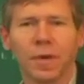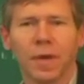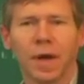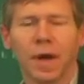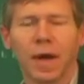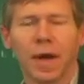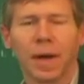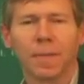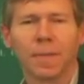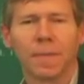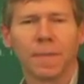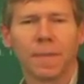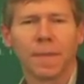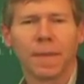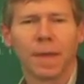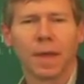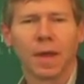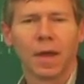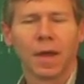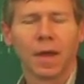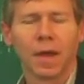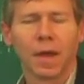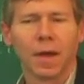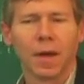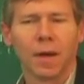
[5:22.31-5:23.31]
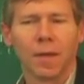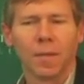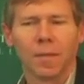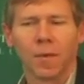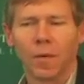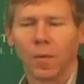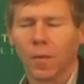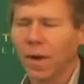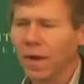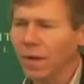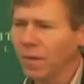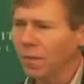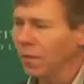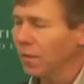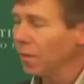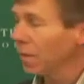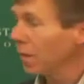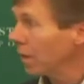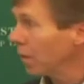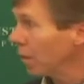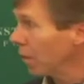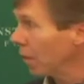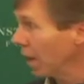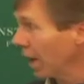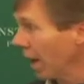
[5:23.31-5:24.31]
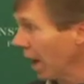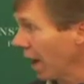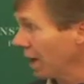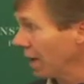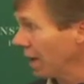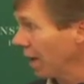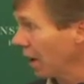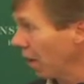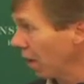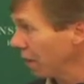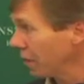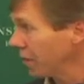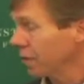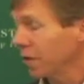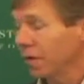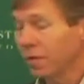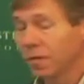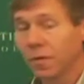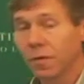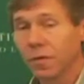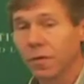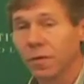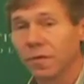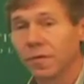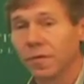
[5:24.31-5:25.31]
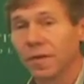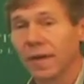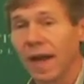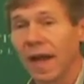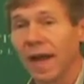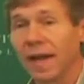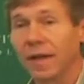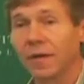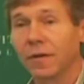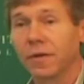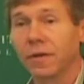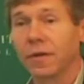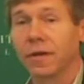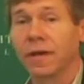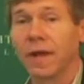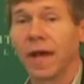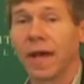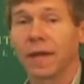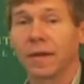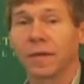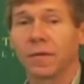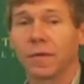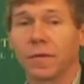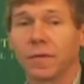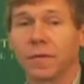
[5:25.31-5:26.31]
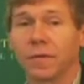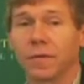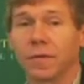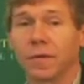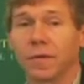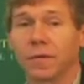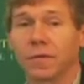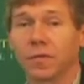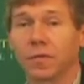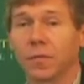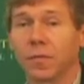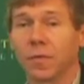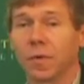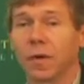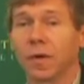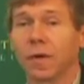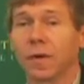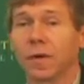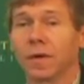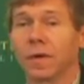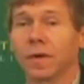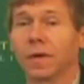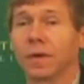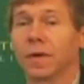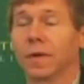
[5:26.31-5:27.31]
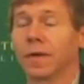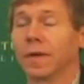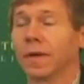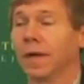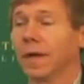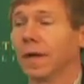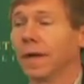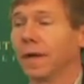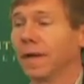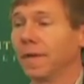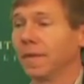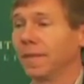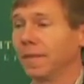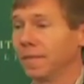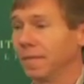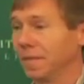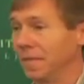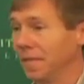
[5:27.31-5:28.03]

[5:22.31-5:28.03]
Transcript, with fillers: Um, but what, what I also knew is that I could not do this work uh,